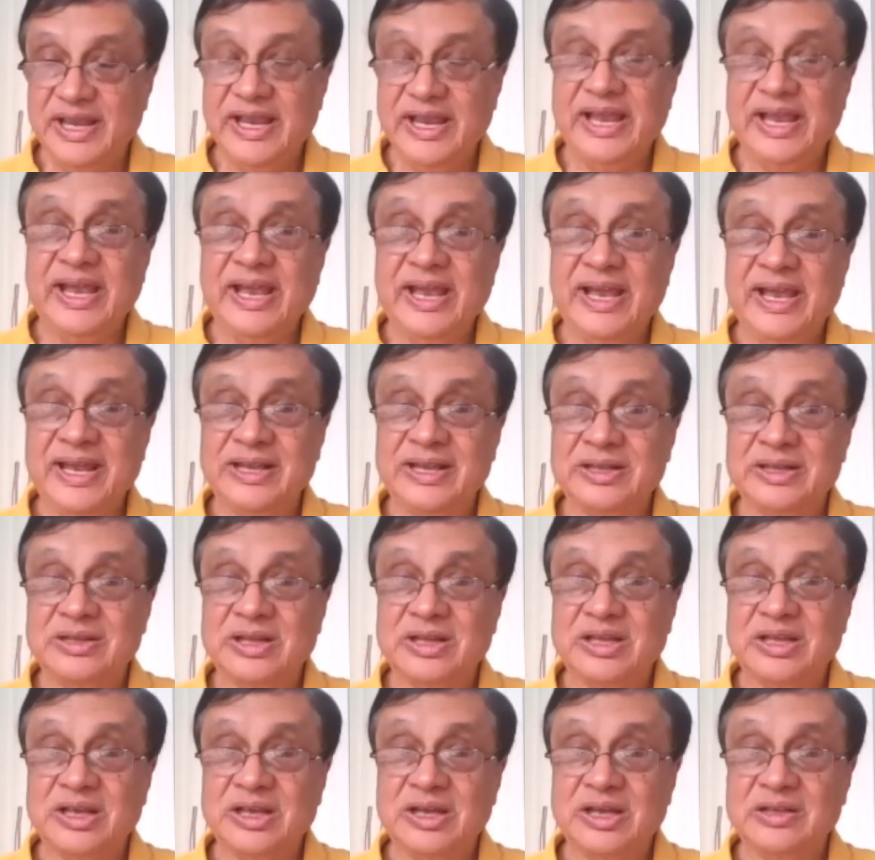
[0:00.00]
And
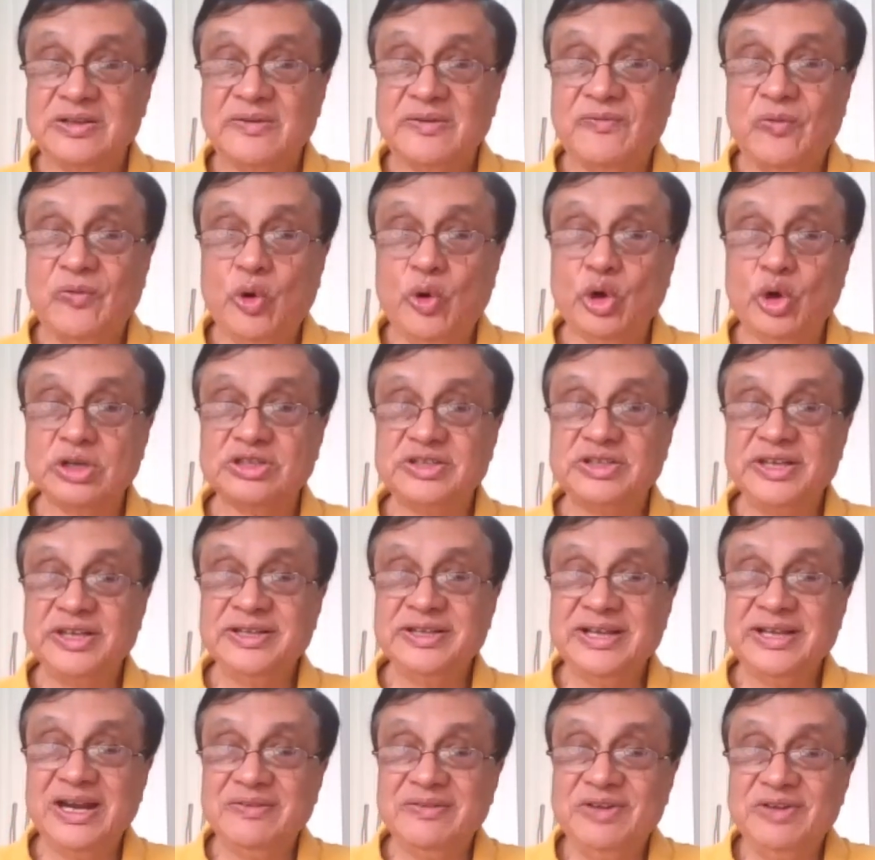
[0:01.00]
the fourth thing
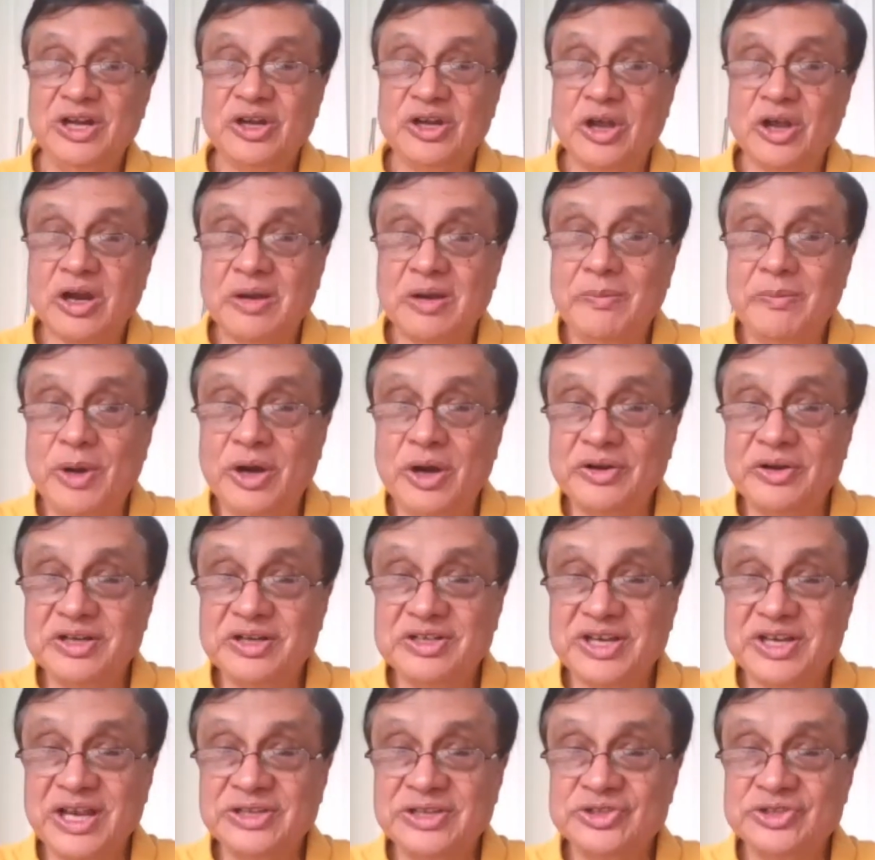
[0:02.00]
that we'll talk about,
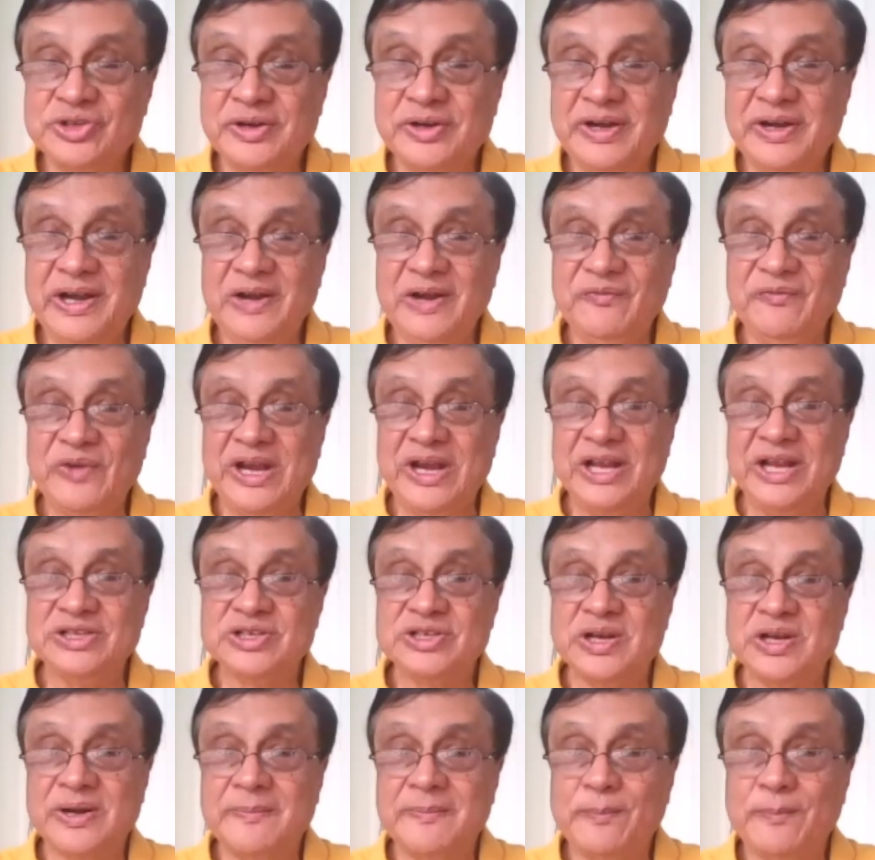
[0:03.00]
it can generate
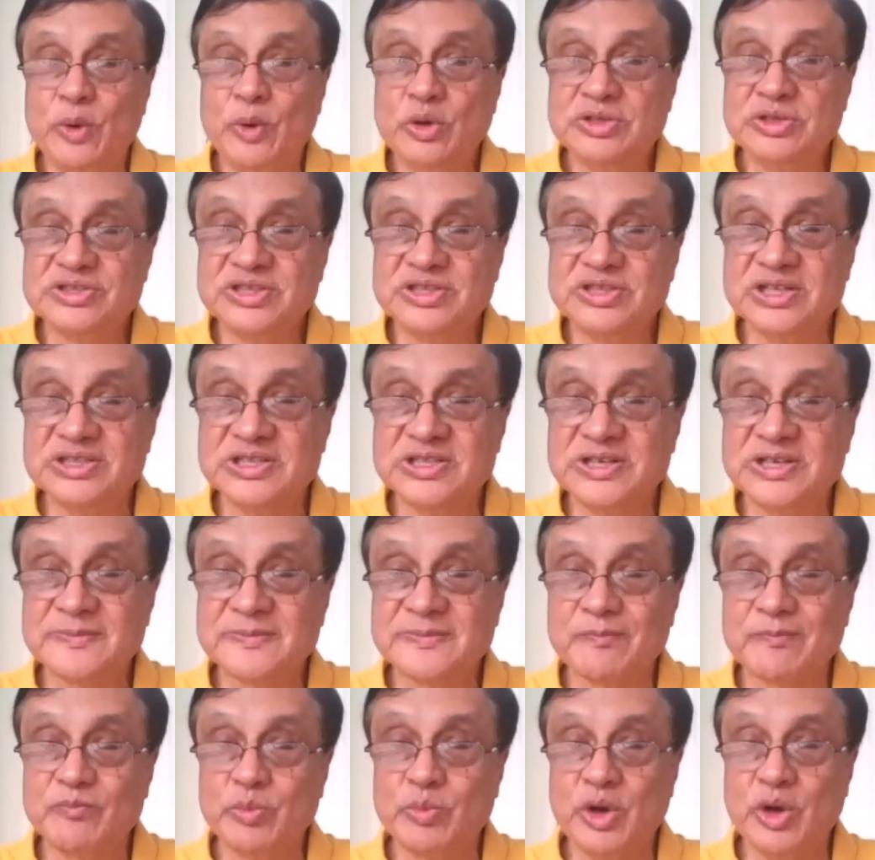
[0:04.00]
financial reports such as
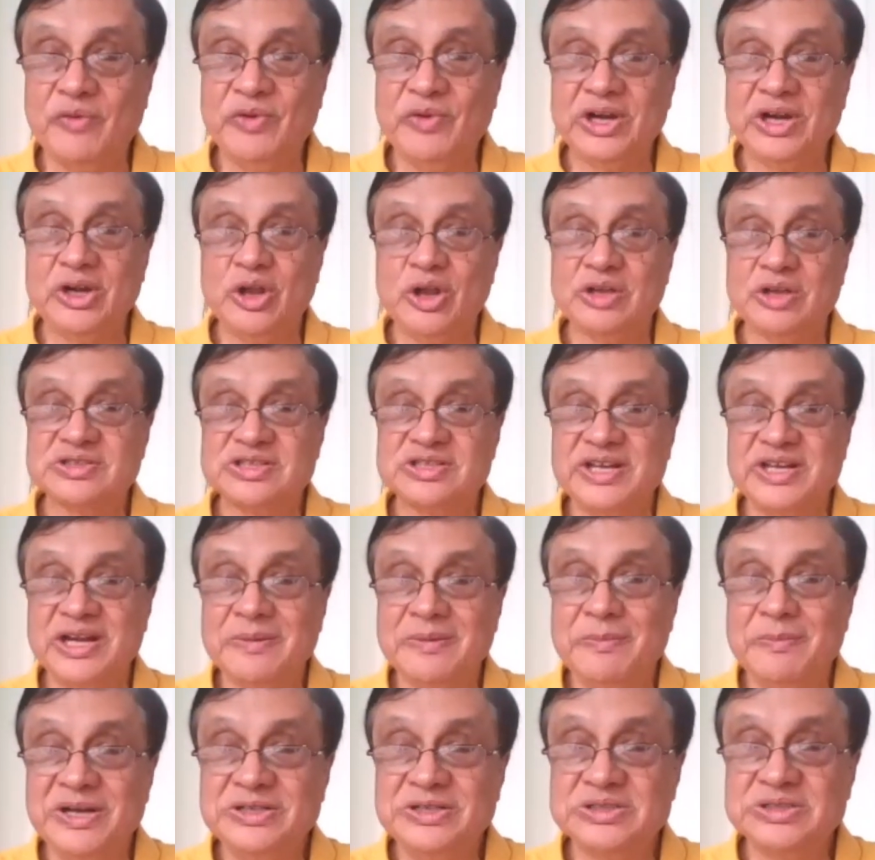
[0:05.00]
profit loss
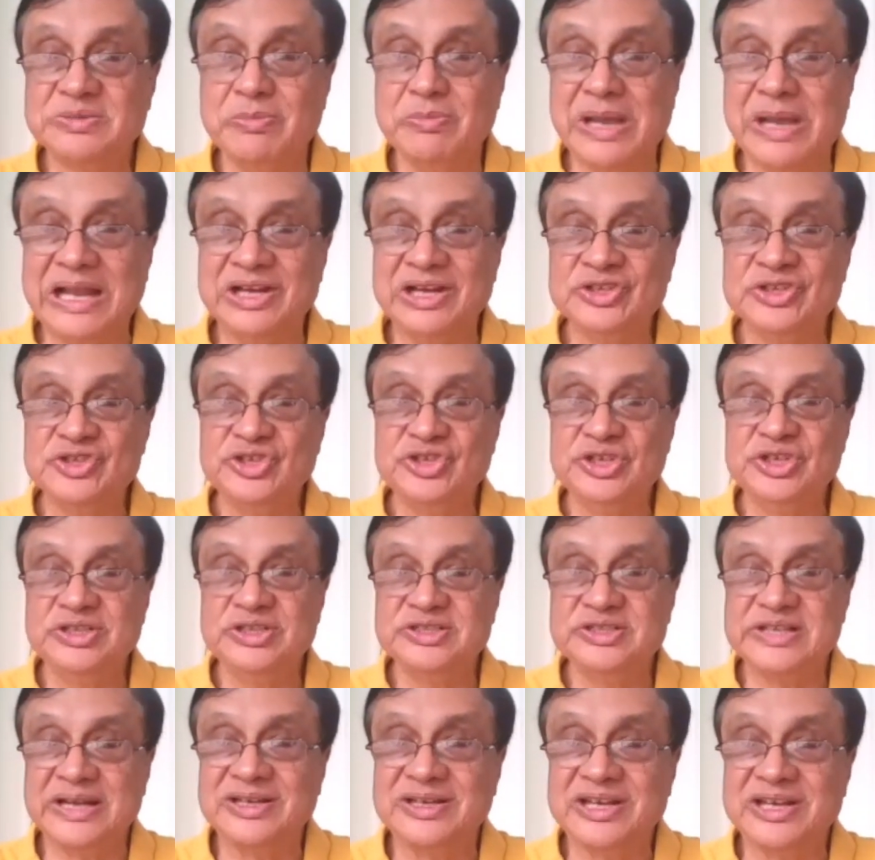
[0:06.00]
statements, balance
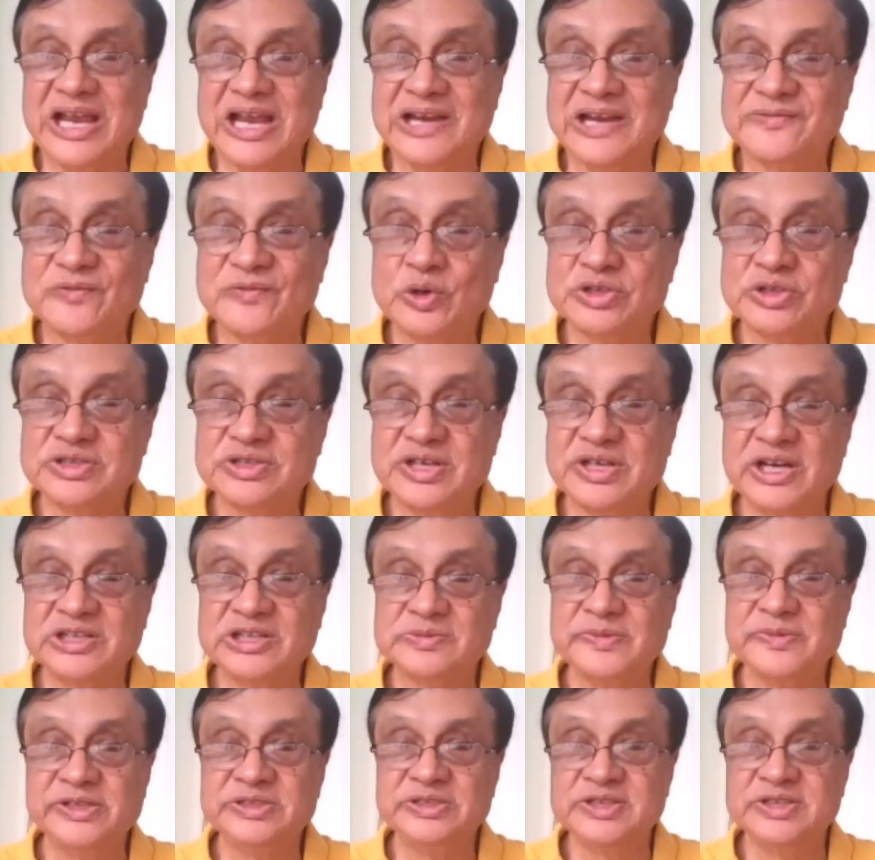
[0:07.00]
sheets and cash flow
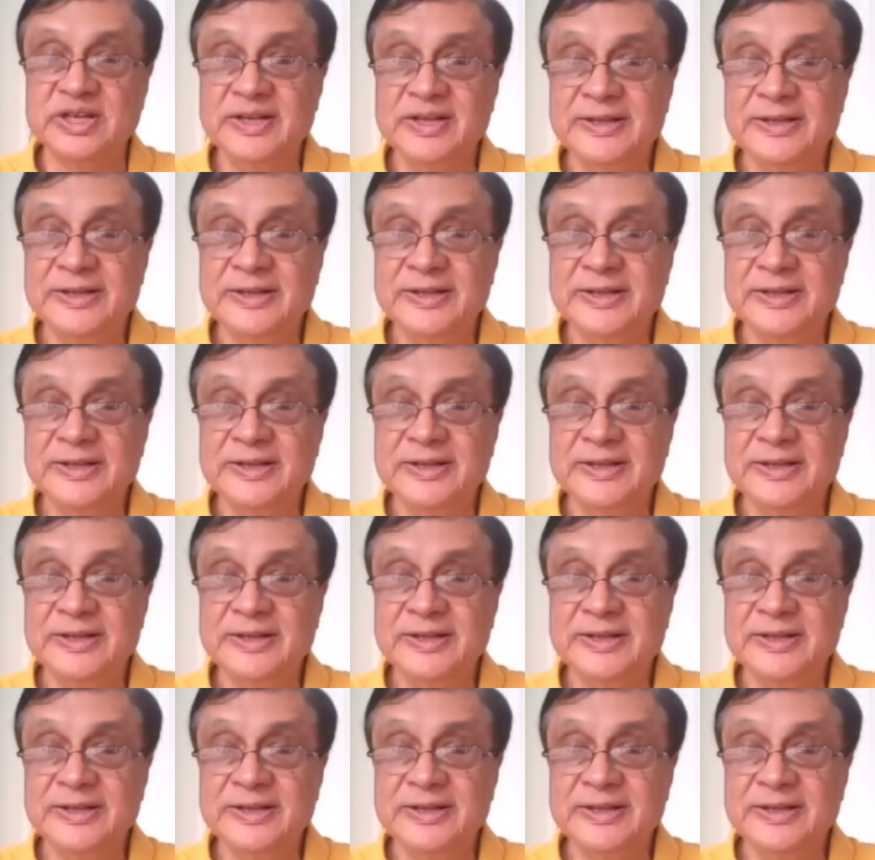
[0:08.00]
statements